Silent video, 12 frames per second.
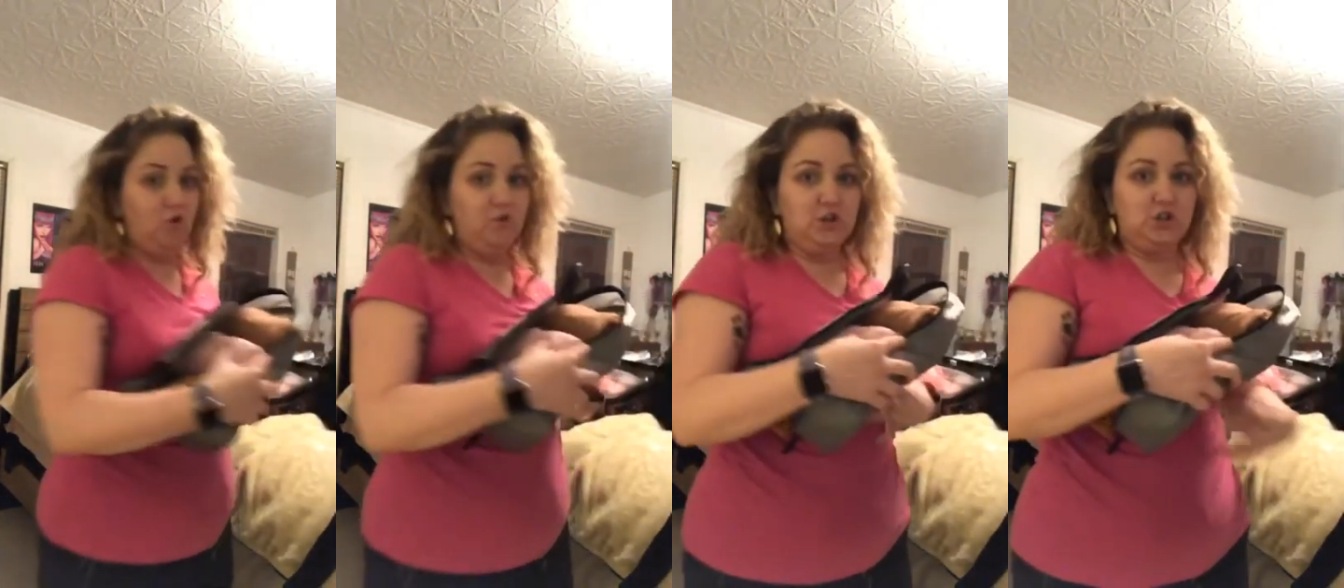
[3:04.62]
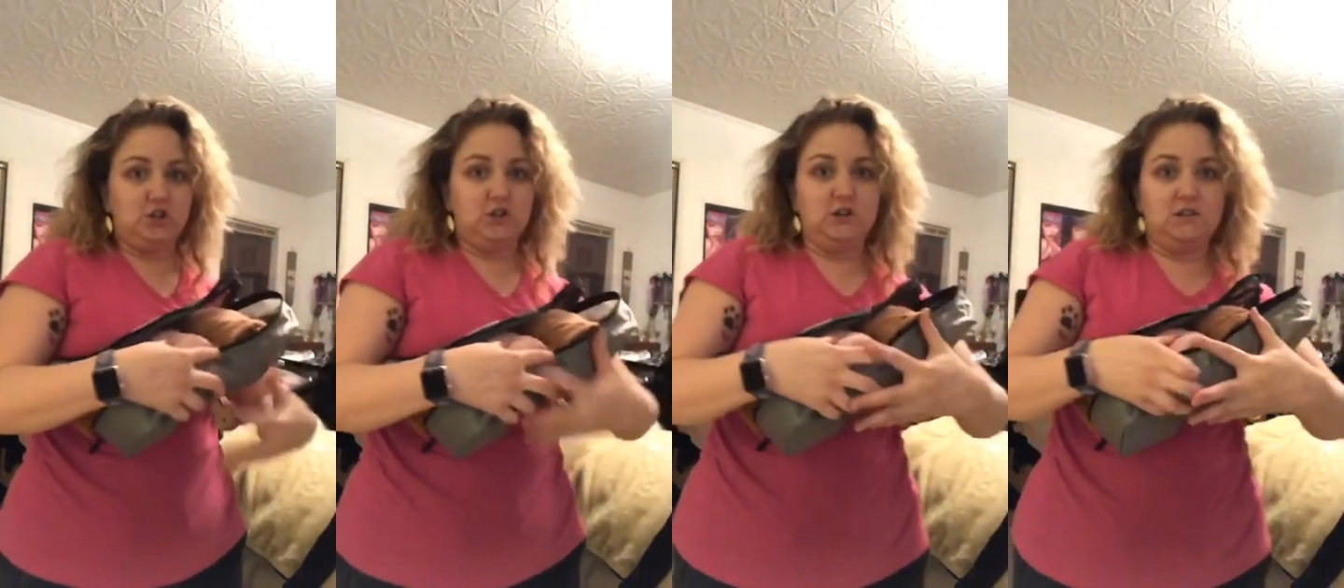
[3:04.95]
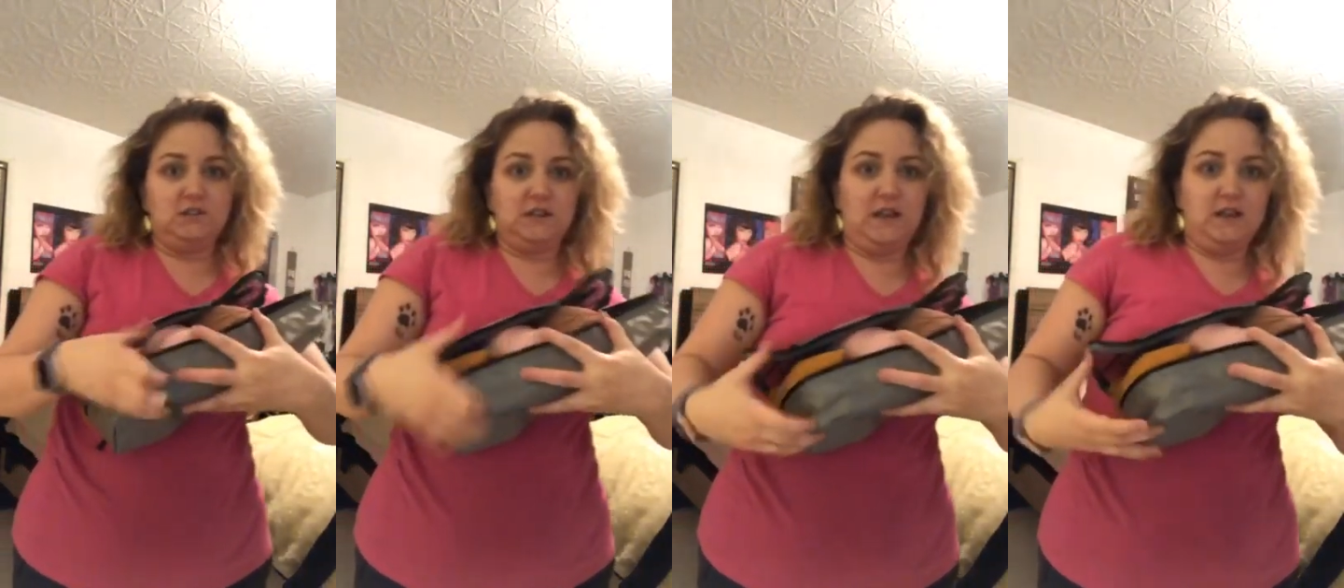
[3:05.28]
the
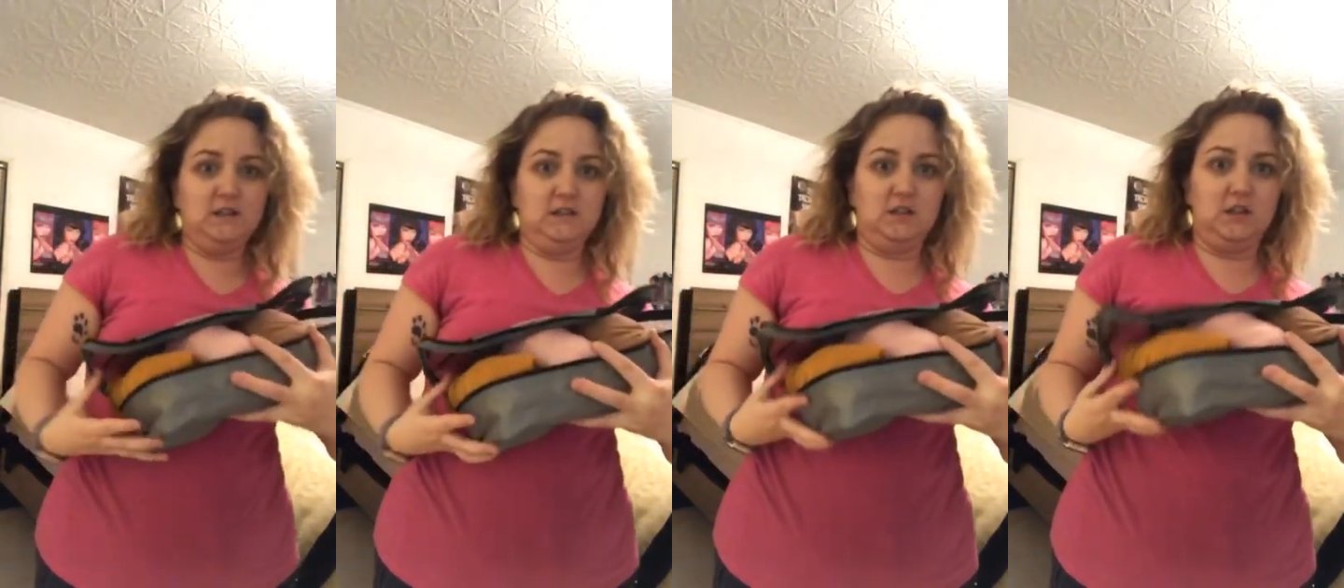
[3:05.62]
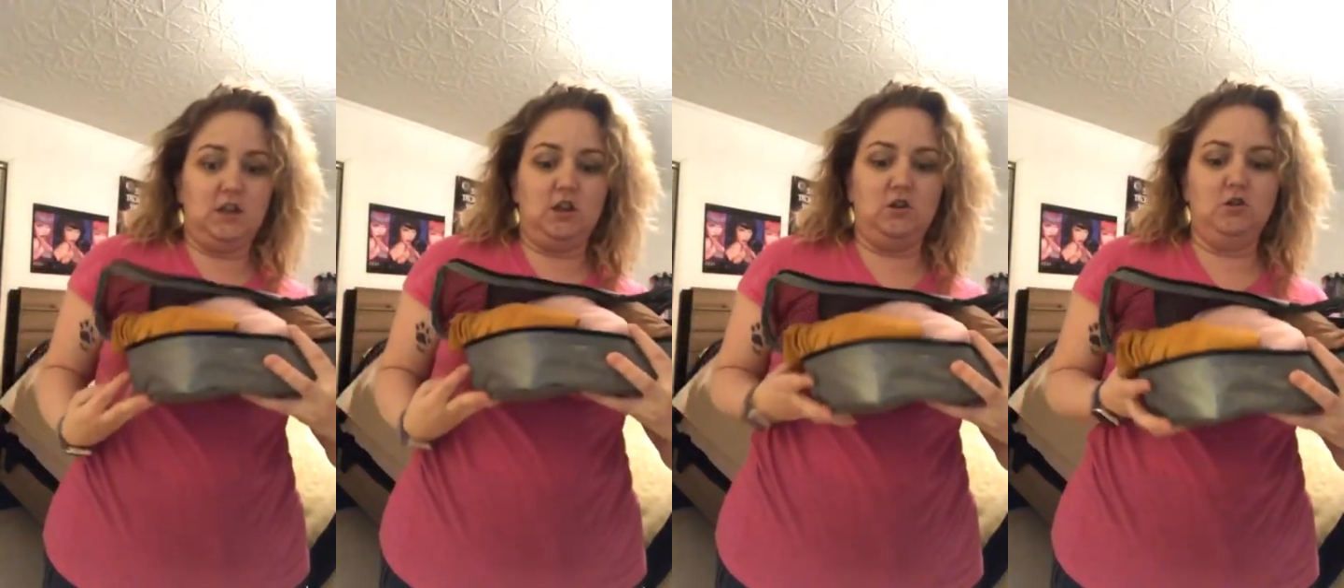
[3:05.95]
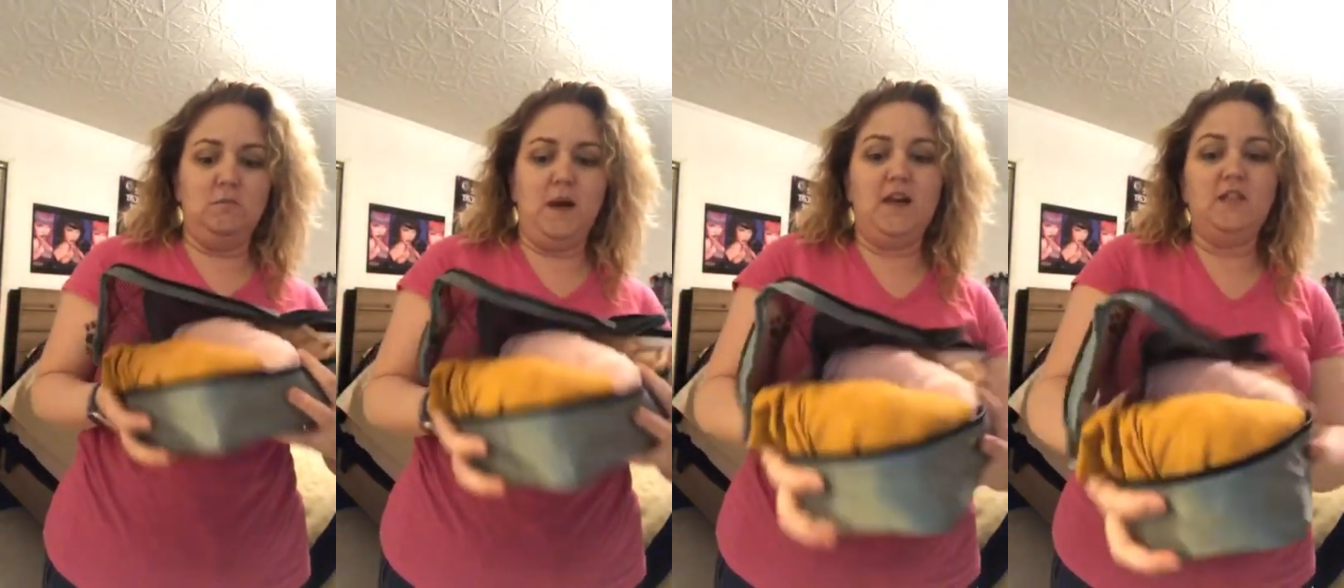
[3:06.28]
shirts into the
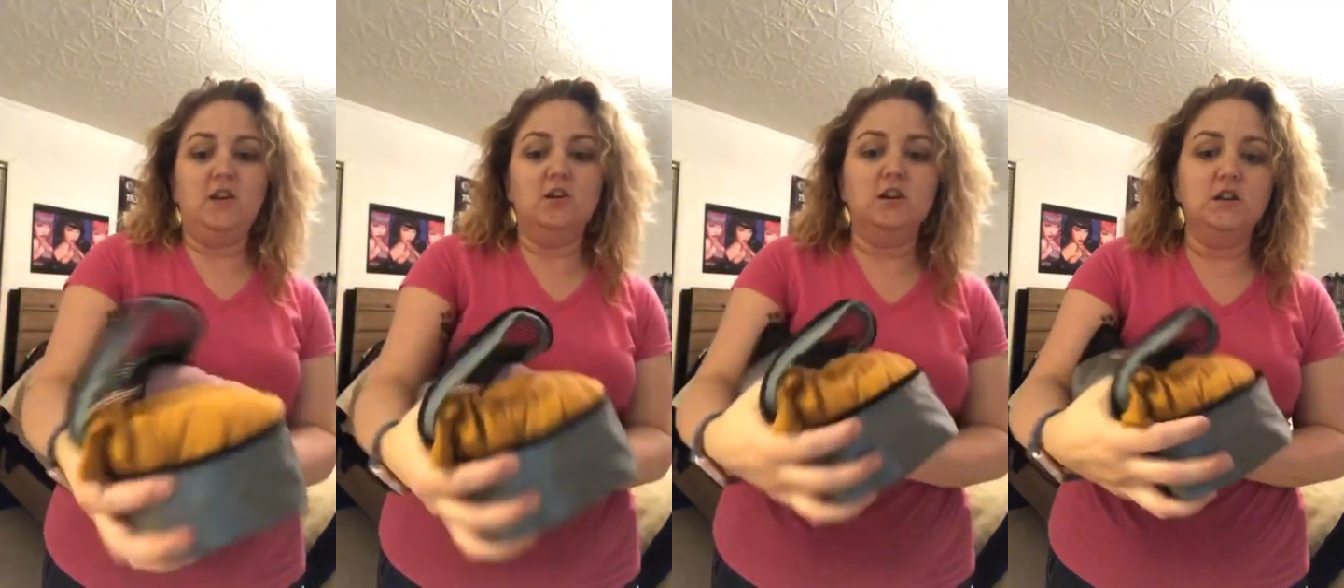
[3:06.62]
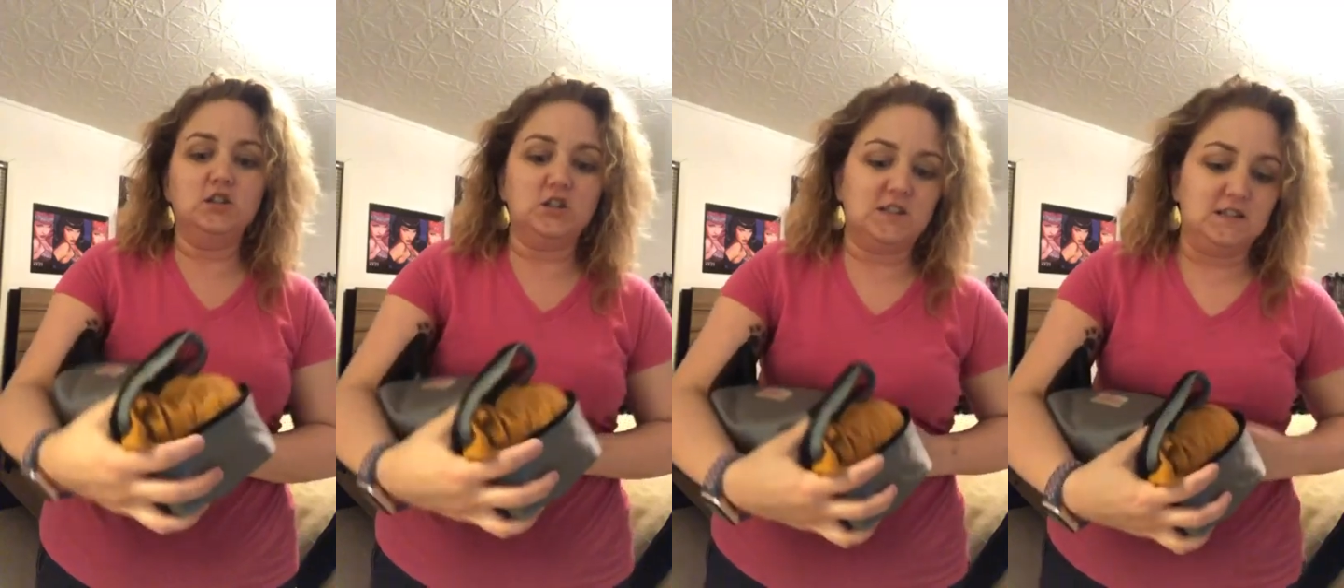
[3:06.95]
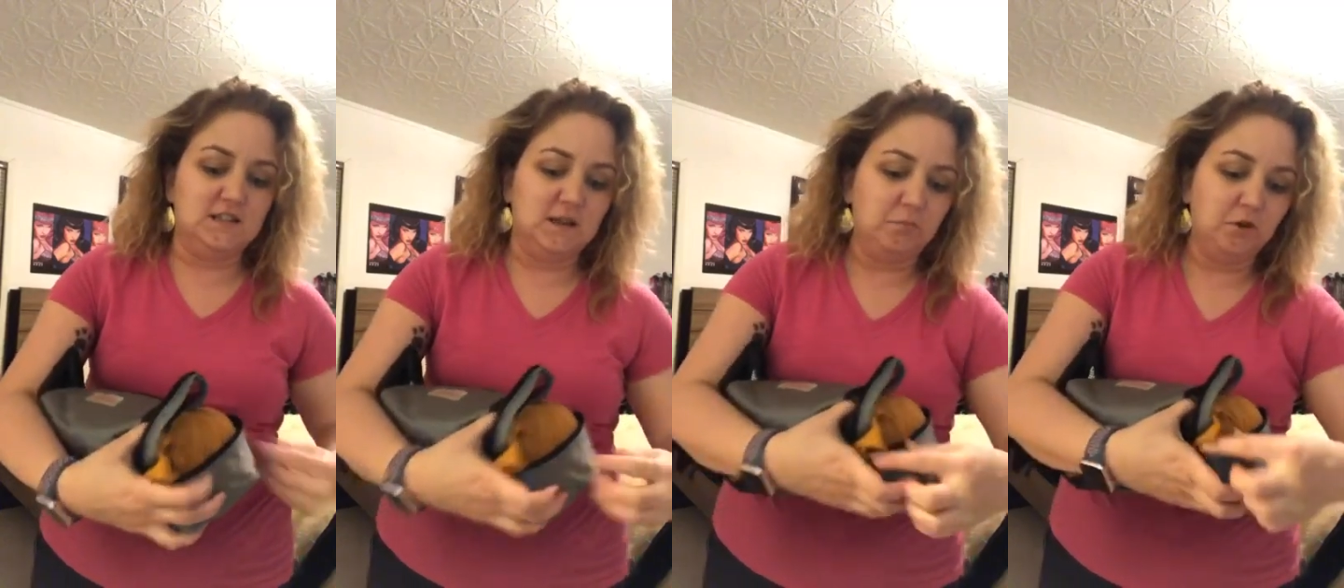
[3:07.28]
cube and then you're gonna just
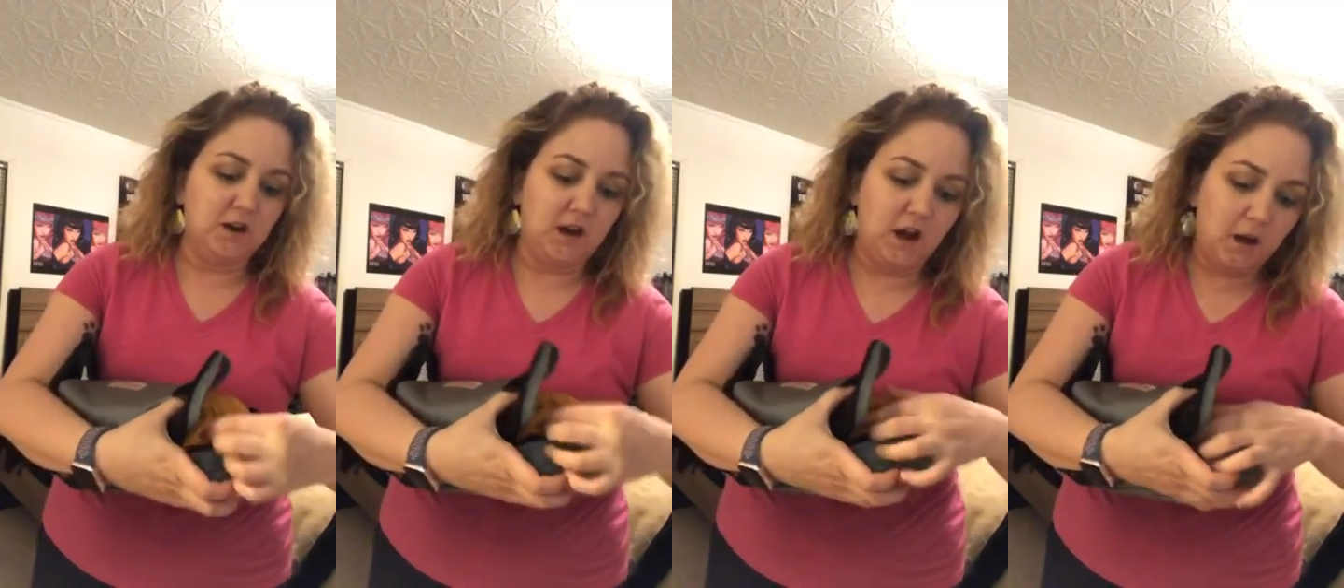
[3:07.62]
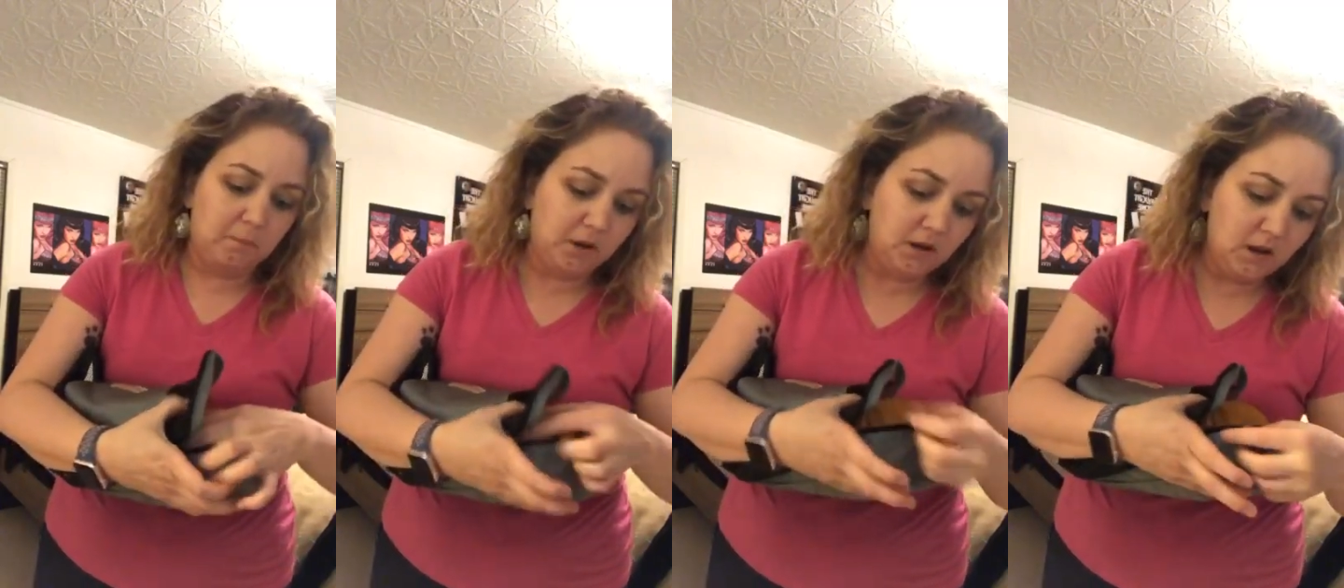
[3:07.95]
zipper it up